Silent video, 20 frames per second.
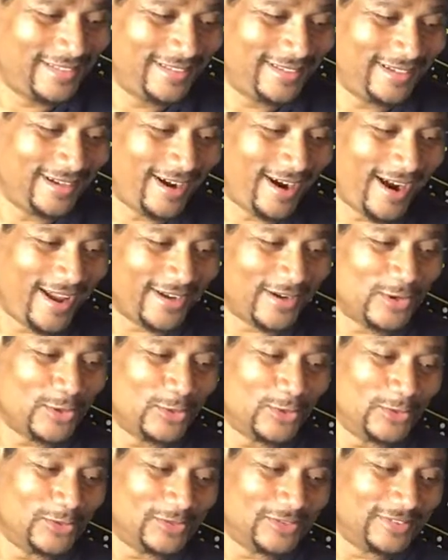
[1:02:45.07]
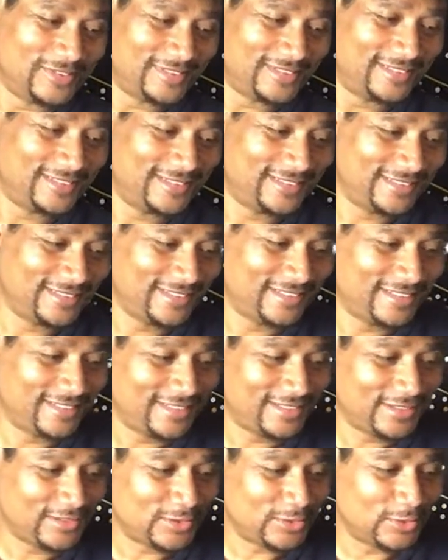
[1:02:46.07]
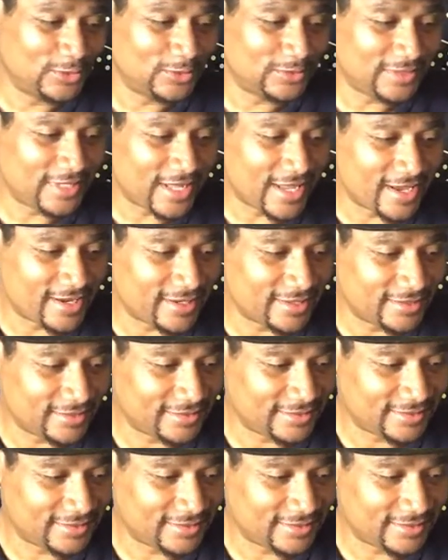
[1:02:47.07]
All right, cool. Cool, Deanna.